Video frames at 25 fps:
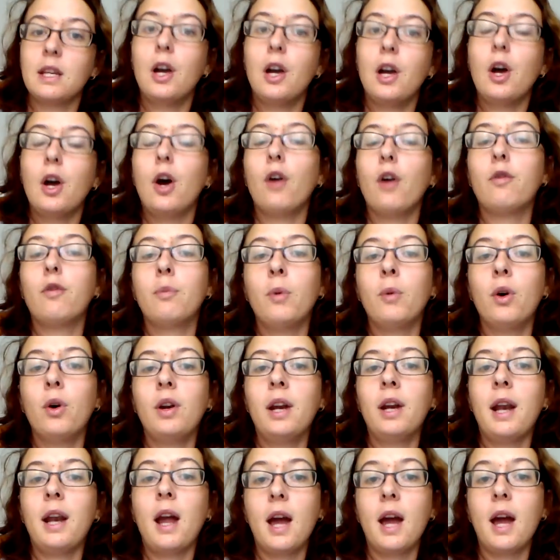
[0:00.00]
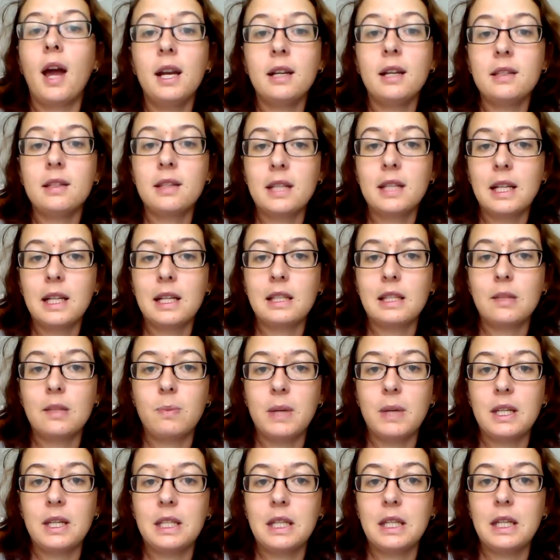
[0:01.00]
of modern and extinct
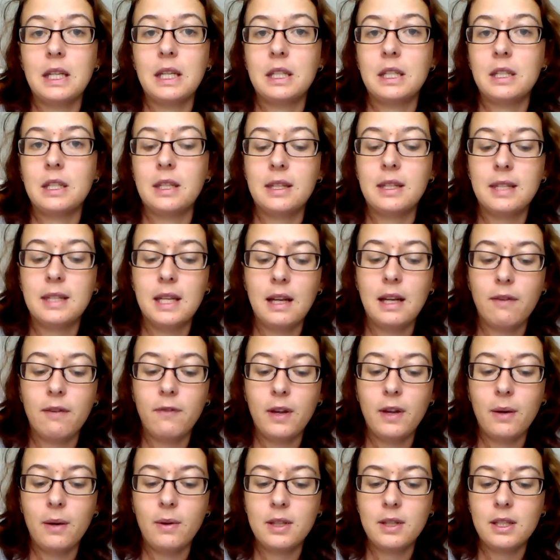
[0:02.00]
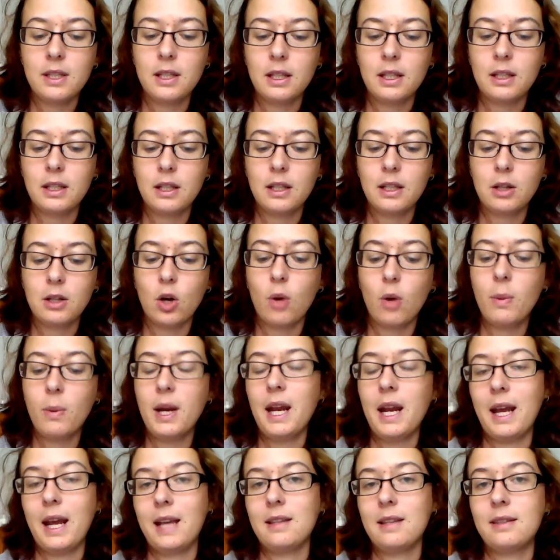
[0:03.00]
species to see if there was a common
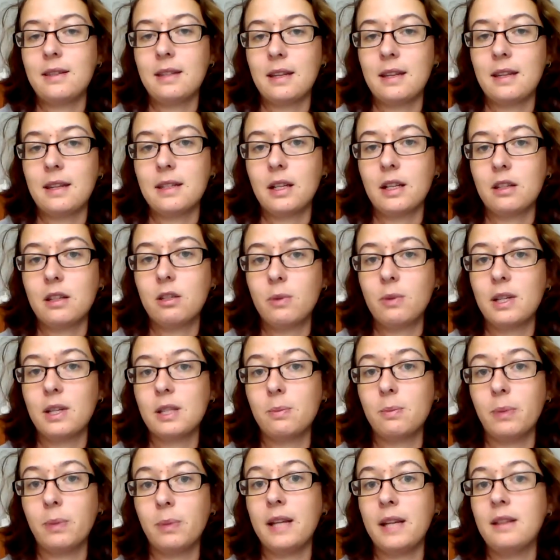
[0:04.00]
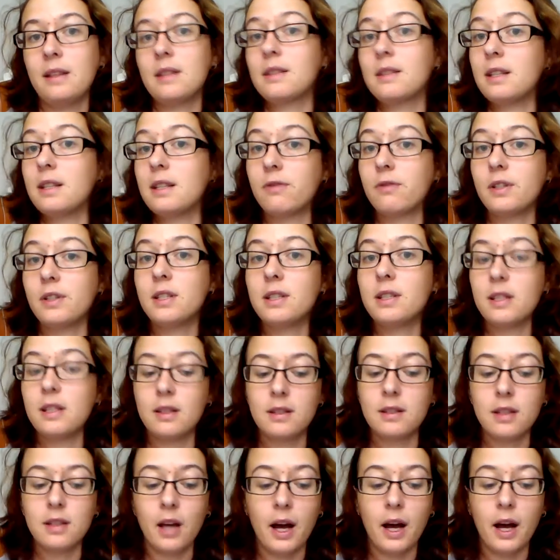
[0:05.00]
ancestor to explain this difference in
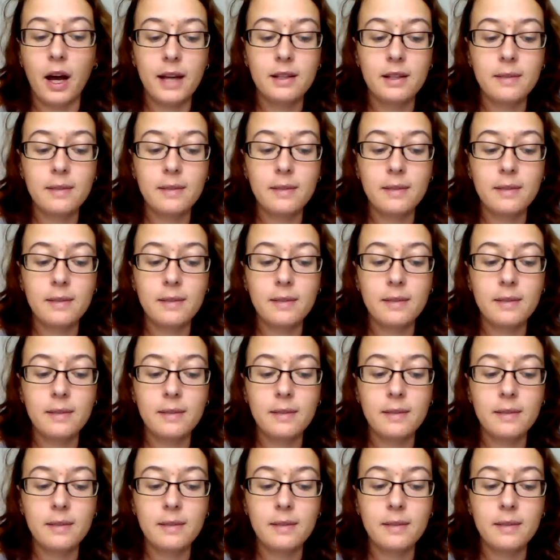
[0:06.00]
size.